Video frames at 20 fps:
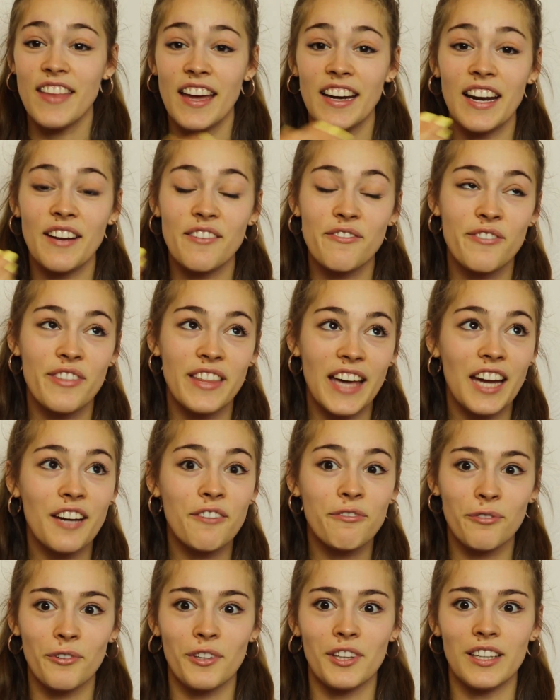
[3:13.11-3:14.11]
Then
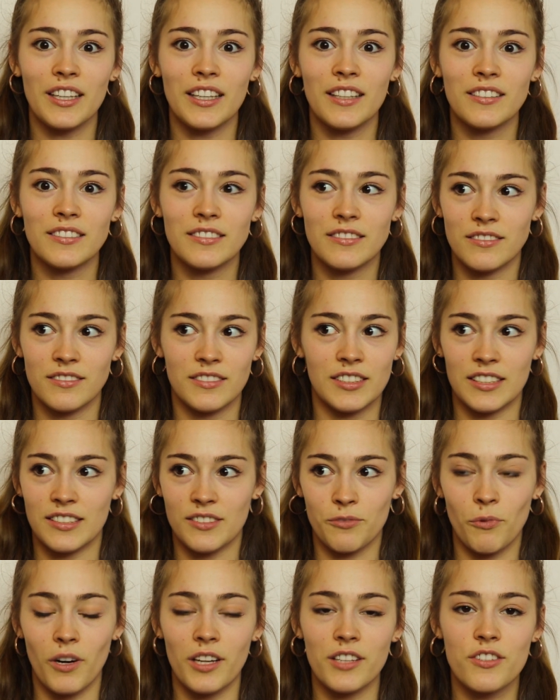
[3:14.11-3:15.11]
thankfully
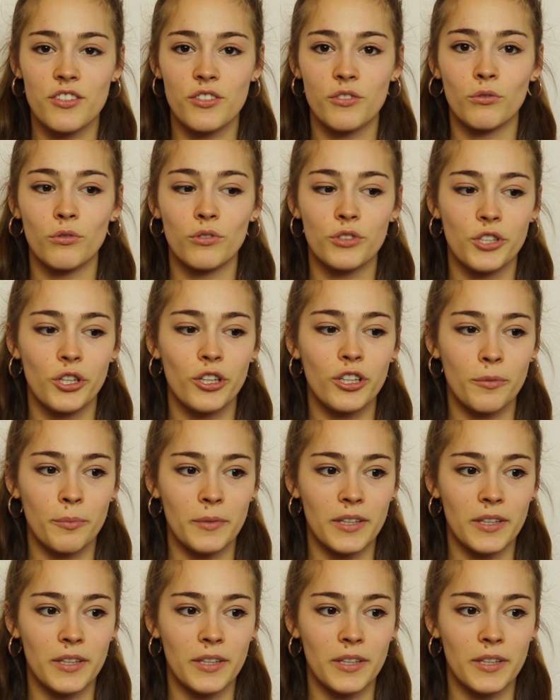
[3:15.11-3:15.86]
this one school took